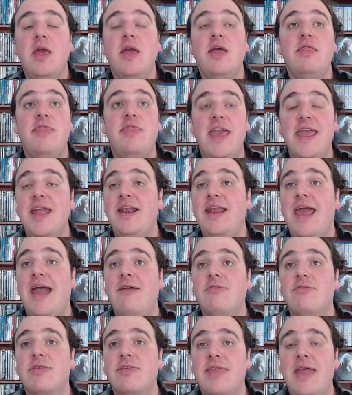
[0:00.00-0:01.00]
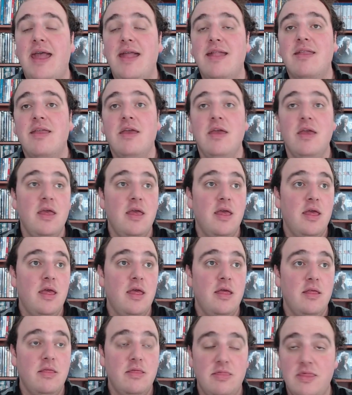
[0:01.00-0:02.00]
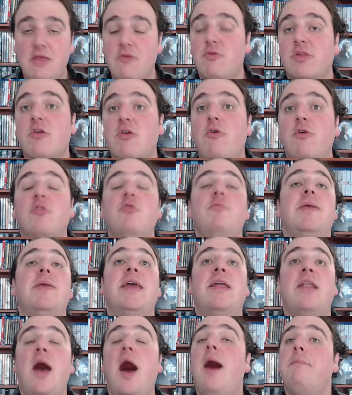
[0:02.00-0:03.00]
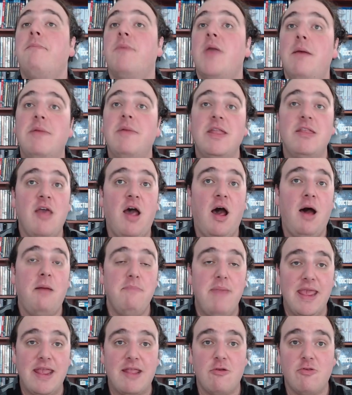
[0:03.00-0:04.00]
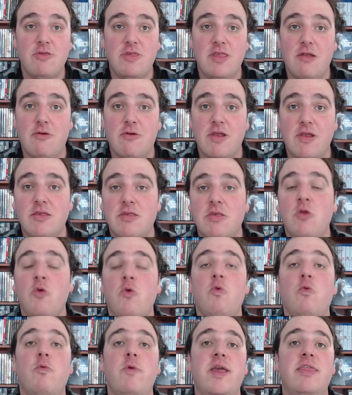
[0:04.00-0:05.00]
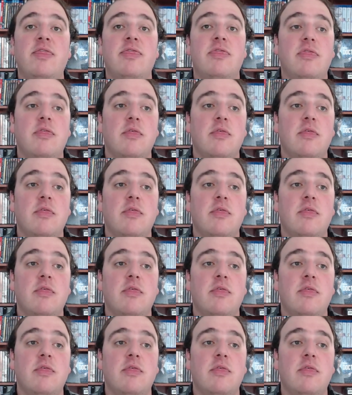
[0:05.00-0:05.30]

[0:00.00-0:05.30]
they announced that there was going to be an upcoming Tom Baker series with